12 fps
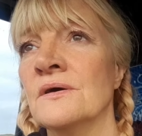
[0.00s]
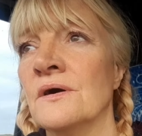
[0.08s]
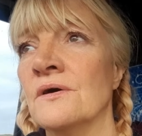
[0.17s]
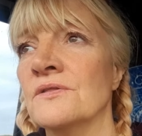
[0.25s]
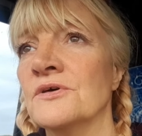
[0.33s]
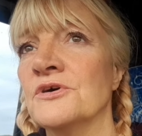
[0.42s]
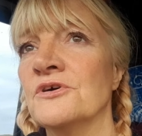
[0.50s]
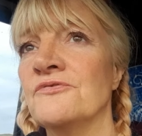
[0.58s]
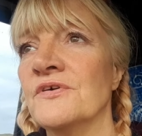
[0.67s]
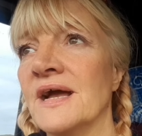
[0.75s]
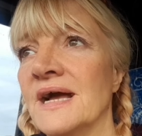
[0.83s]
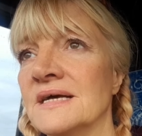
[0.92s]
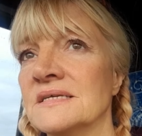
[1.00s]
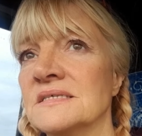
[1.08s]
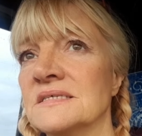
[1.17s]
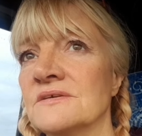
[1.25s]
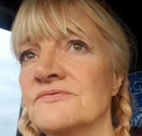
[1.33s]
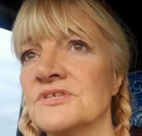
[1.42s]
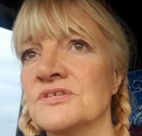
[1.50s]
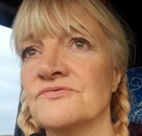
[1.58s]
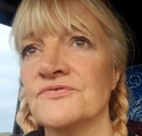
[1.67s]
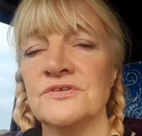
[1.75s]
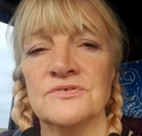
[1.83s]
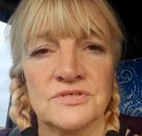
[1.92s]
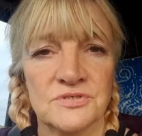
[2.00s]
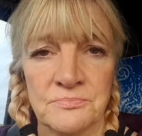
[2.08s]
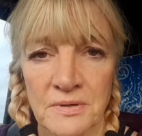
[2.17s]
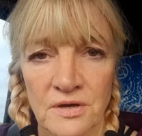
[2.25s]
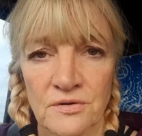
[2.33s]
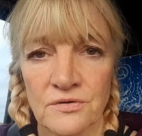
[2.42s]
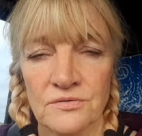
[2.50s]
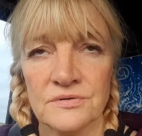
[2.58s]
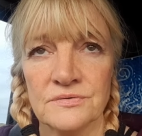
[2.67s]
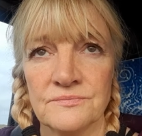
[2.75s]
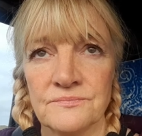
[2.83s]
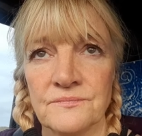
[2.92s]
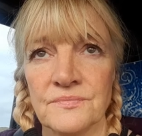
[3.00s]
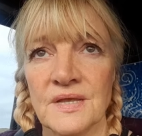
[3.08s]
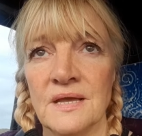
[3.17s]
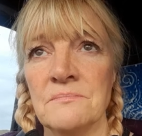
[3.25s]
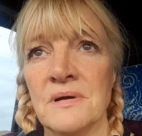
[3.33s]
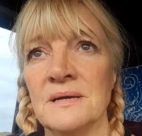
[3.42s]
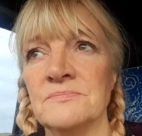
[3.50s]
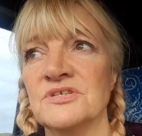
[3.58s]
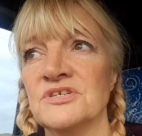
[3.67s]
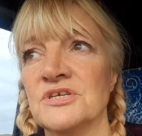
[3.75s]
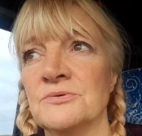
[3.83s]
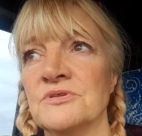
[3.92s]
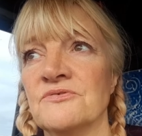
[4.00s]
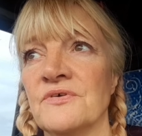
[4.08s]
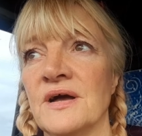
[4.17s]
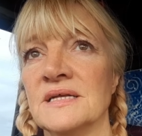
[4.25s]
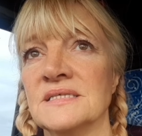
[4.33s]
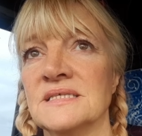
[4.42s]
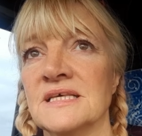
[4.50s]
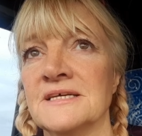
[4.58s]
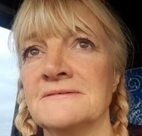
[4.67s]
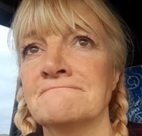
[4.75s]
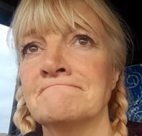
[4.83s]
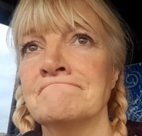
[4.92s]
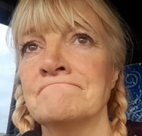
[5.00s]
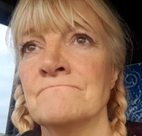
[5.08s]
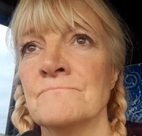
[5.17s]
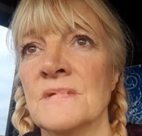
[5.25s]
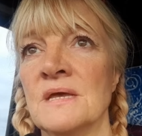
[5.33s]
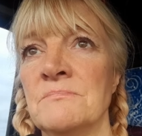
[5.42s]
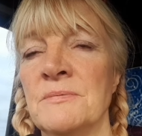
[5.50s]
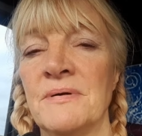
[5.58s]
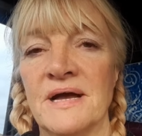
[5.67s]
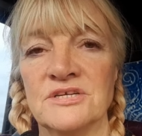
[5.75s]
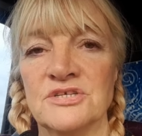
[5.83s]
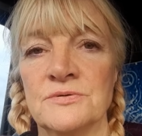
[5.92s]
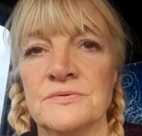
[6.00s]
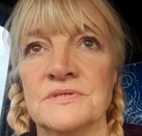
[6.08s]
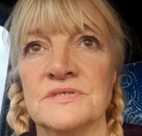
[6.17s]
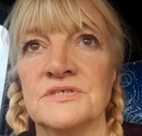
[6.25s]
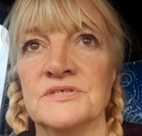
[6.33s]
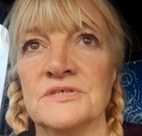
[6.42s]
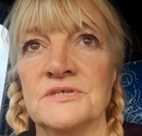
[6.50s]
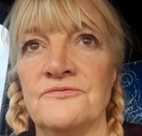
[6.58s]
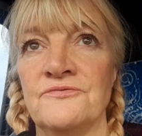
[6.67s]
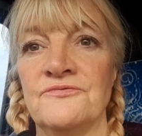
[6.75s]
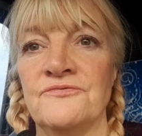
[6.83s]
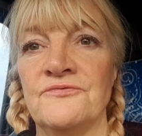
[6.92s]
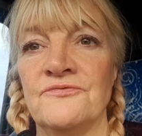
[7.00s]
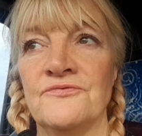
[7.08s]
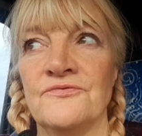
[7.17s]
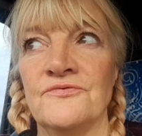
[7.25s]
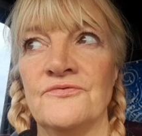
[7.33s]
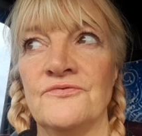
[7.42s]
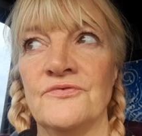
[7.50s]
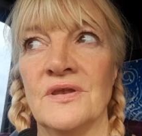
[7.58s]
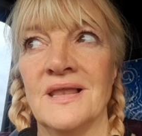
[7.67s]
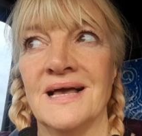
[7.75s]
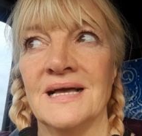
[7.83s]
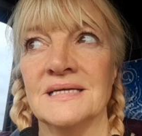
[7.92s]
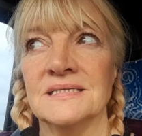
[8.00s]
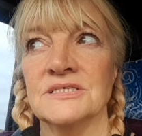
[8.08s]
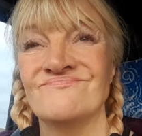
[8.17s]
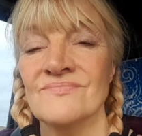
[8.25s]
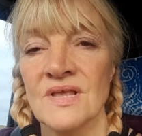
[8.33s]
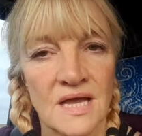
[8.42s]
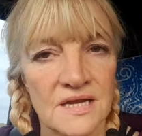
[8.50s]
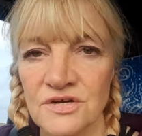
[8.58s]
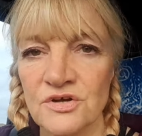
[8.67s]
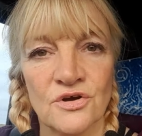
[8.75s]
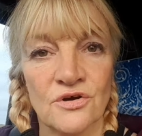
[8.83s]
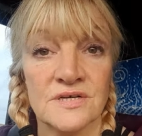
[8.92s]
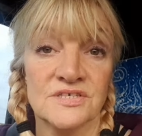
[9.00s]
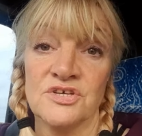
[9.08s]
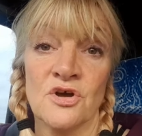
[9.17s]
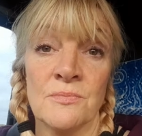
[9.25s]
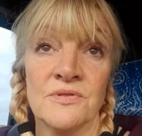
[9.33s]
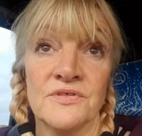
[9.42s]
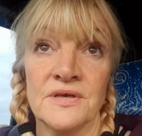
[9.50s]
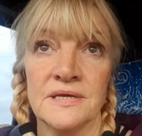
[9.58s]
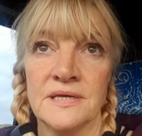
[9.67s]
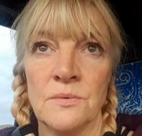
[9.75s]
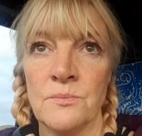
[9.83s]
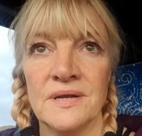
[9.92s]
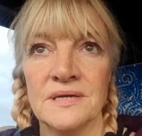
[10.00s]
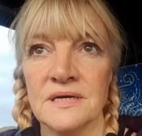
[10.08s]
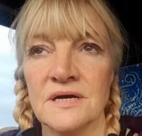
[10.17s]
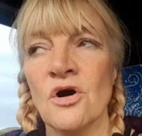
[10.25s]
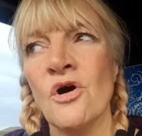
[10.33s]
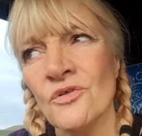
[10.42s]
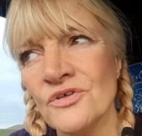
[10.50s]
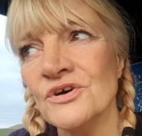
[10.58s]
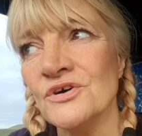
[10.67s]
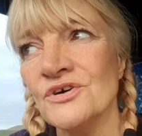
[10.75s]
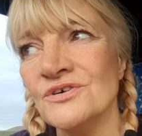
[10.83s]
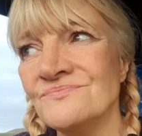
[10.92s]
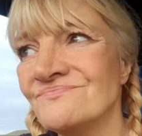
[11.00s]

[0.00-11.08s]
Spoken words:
Although if it's a fuse that's blown, it might be to do with the fact that my battery was flat. I know it's a common thing in winter. Although,